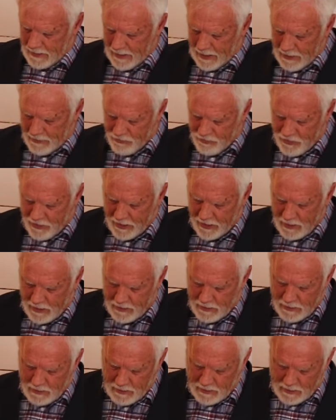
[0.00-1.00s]
and
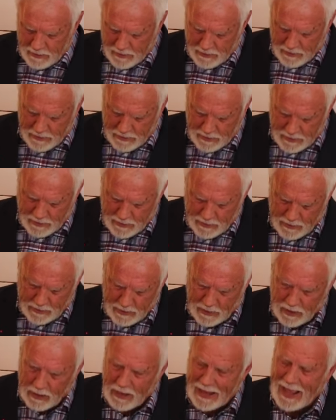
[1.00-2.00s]
then
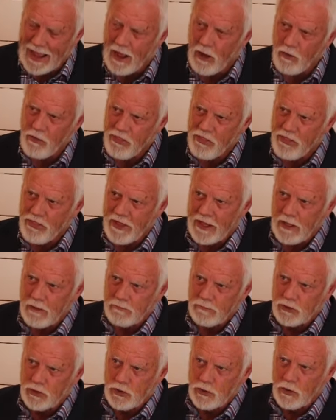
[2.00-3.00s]
allow
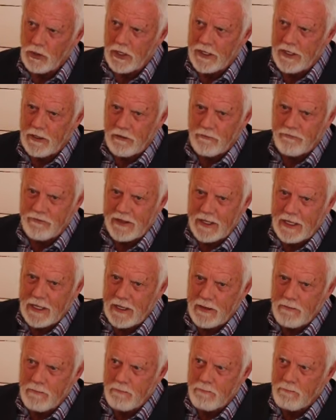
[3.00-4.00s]
them to live
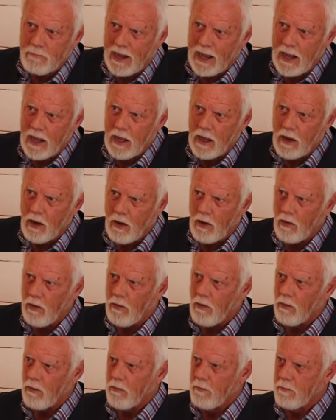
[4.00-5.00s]
in my
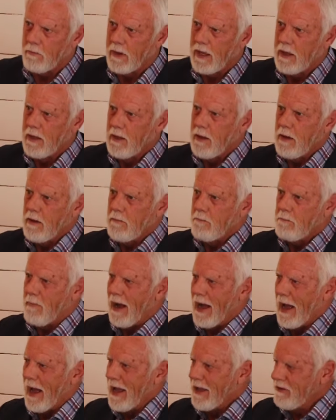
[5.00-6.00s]
home
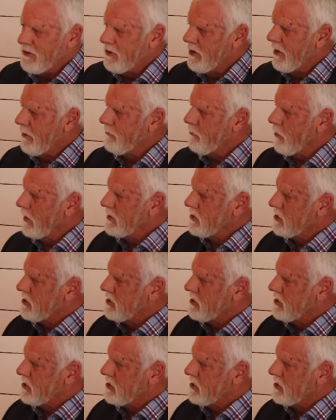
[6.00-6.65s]
by a different